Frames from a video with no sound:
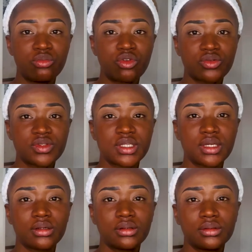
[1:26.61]

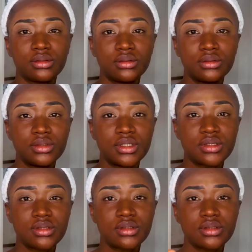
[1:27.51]
bronzing.
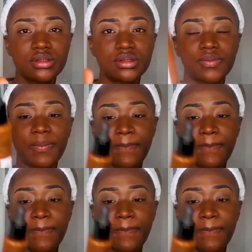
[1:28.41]
This is it.